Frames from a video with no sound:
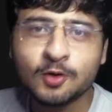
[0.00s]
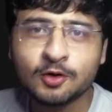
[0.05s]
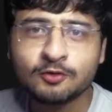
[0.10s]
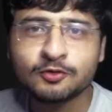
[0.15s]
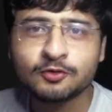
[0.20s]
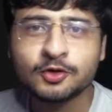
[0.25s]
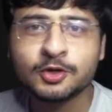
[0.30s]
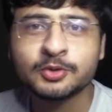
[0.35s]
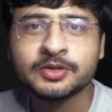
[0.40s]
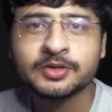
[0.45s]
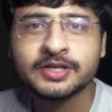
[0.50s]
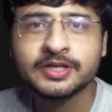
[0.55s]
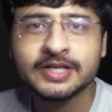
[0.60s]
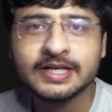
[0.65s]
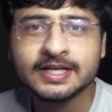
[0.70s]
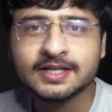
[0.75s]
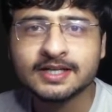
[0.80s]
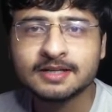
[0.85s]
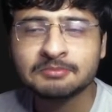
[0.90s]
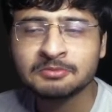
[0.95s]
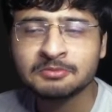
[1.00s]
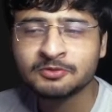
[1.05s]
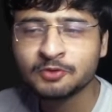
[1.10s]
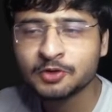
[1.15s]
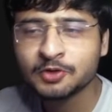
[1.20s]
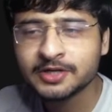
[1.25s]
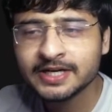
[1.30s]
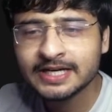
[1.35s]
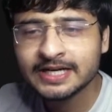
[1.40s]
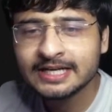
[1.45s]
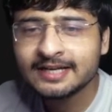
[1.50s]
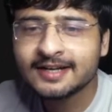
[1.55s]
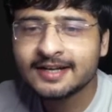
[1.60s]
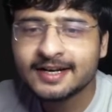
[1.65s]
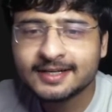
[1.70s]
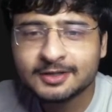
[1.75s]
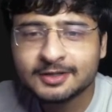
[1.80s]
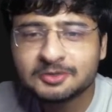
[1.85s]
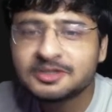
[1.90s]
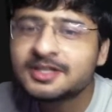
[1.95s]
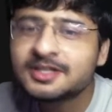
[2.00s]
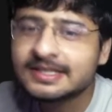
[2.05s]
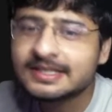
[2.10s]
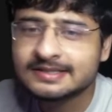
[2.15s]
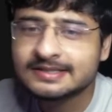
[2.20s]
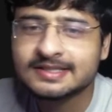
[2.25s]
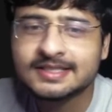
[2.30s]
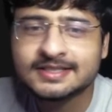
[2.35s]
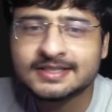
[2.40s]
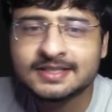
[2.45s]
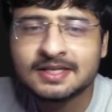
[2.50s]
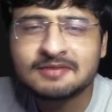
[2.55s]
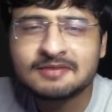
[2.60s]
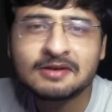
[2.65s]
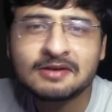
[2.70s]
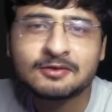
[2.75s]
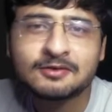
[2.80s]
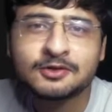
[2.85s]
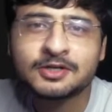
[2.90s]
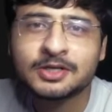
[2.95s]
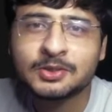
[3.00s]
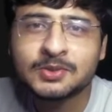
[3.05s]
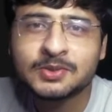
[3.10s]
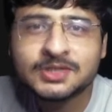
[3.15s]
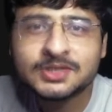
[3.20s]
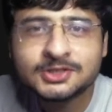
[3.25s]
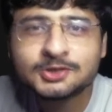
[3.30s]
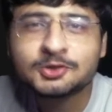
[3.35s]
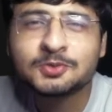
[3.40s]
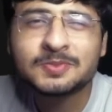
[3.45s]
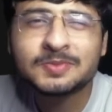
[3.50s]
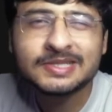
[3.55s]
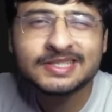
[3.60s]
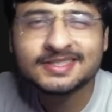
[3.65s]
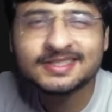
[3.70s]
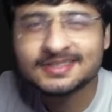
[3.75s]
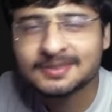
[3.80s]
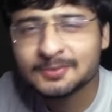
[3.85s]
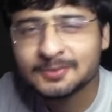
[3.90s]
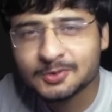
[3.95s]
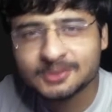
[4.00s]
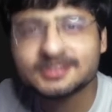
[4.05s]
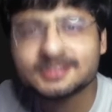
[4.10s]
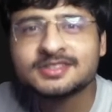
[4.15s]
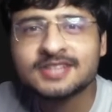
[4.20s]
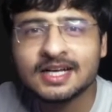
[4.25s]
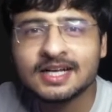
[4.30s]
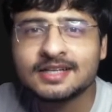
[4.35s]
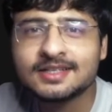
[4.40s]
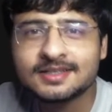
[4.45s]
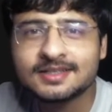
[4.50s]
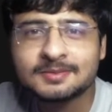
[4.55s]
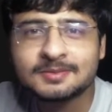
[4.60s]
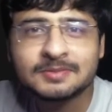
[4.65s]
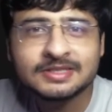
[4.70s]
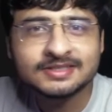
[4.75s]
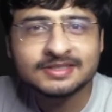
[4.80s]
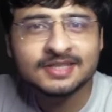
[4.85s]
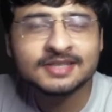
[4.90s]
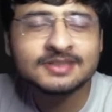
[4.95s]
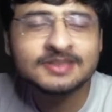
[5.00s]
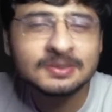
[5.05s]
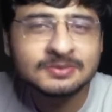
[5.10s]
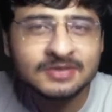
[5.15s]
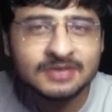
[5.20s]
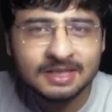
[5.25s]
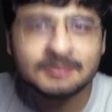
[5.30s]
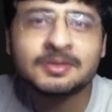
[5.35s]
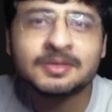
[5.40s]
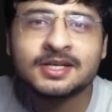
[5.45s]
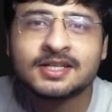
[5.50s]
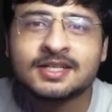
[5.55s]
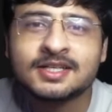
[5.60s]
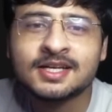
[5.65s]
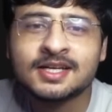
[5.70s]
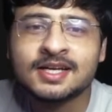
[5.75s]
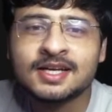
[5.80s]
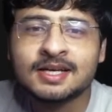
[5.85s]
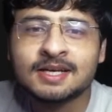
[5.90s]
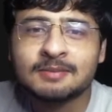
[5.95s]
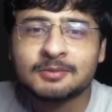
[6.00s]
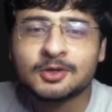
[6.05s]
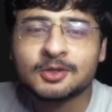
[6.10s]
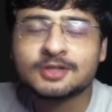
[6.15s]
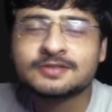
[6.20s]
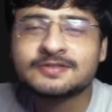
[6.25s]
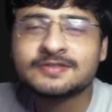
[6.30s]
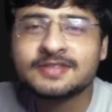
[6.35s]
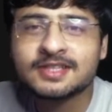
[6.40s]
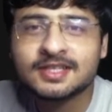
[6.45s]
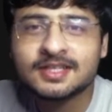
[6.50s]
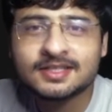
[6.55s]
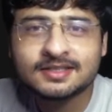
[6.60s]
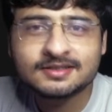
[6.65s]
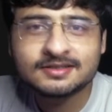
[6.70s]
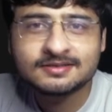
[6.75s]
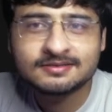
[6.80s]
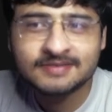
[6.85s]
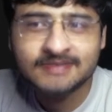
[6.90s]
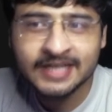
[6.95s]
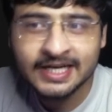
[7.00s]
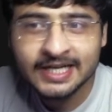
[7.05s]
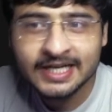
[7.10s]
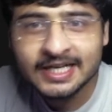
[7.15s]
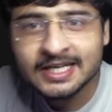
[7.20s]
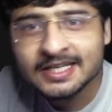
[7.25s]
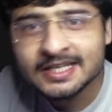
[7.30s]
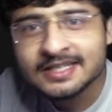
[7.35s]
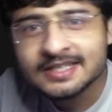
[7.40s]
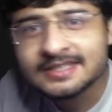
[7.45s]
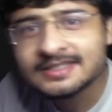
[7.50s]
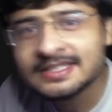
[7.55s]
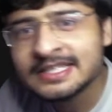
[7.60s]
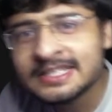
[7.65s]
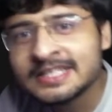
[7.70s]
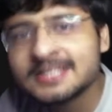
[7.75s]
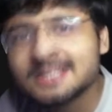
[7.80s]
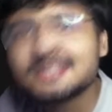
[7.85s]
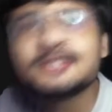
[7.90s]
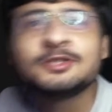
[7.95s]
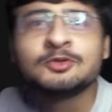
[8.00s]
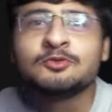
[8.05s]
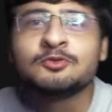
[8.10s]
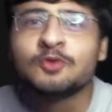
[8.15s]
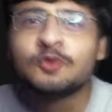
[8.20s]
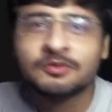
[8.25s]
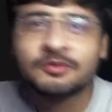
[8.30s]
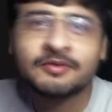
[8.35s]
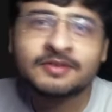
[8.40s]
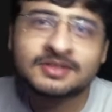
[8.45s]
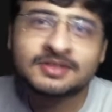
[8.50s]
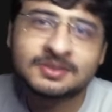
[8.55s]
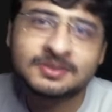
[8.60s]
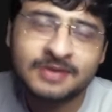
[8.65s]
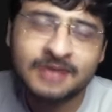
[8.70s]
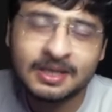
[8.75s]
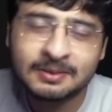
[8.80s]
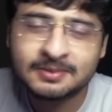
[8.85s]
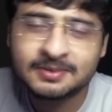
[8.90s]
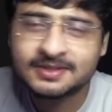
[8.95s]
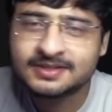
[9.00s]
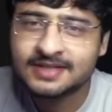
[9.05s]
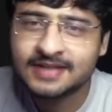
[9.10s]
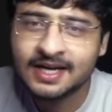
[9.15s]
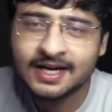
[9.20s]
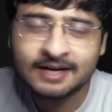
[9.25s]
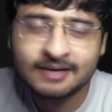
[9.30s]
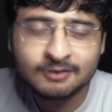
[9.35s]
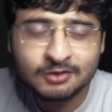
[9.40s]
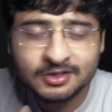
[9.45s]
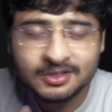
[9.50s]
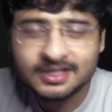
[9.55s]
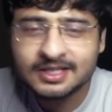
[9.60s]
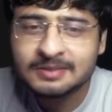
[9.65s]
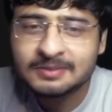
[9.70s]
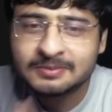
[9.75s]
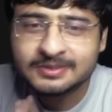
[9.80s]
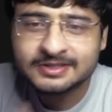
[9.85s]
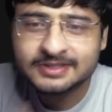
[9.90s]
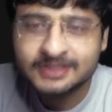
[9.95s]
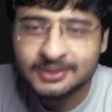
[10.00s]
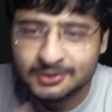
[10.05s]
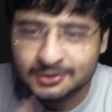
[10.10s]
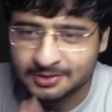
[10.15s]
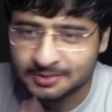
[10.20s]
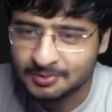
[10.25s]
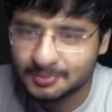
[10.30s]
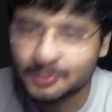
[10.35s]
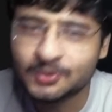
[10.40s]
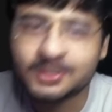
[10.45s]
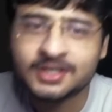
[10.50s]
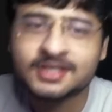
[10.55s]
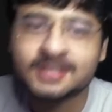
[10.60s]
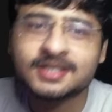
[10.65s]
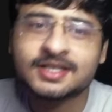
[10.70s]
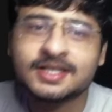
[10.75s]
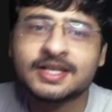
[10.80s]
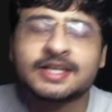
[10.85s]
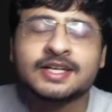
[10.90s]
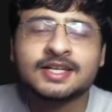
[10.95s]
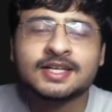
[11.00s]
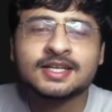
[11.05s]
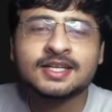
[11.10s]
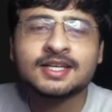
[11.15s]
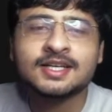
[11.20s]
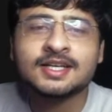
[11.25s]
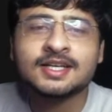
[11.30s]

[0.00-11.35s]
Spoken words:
all of you are doing great. Before getting right into the lecture itself, I would request you to please support the channel and press that subscribe button because we are getting near to 450 subscribers and I would really appreciate your support, right?